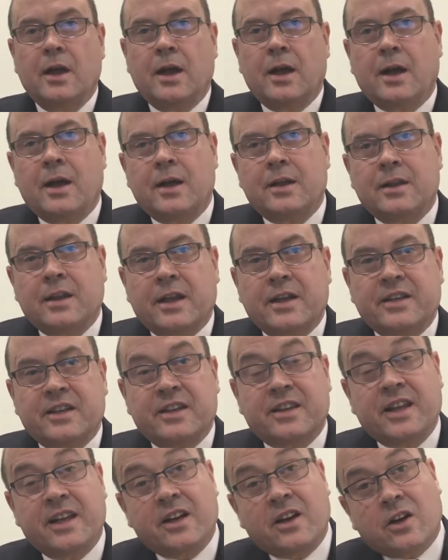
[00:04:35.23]
Uh, I'd like to
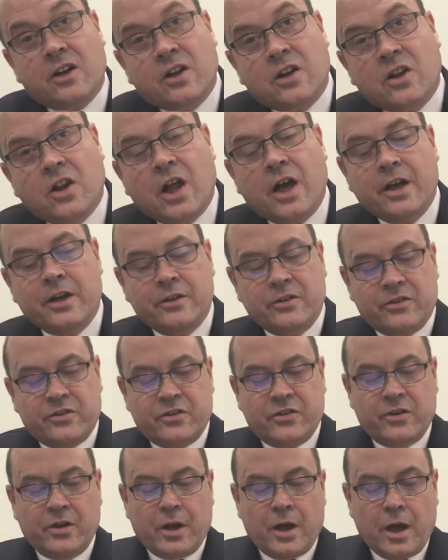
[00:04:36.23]
thank our
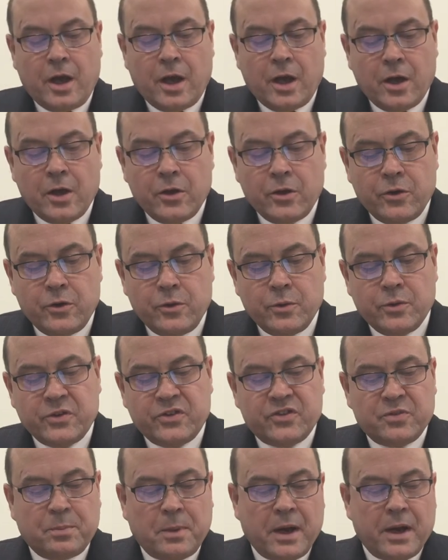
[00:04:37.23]
clients uh, who
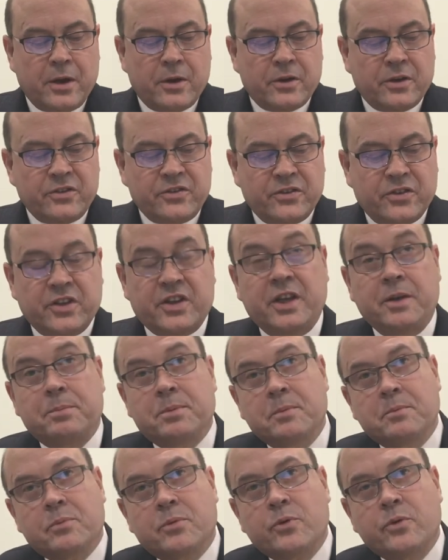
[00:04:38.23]
inspire us to keep
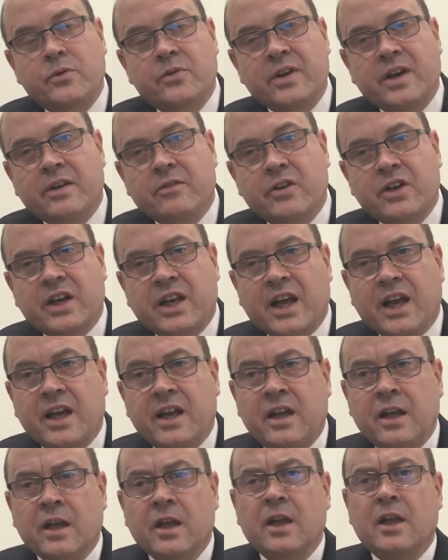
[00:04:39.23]
improving every
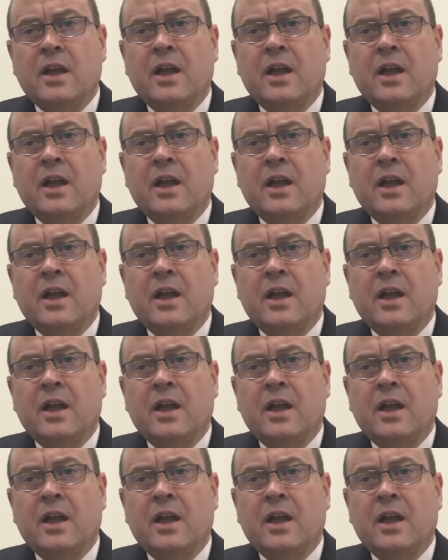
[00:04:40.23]
day.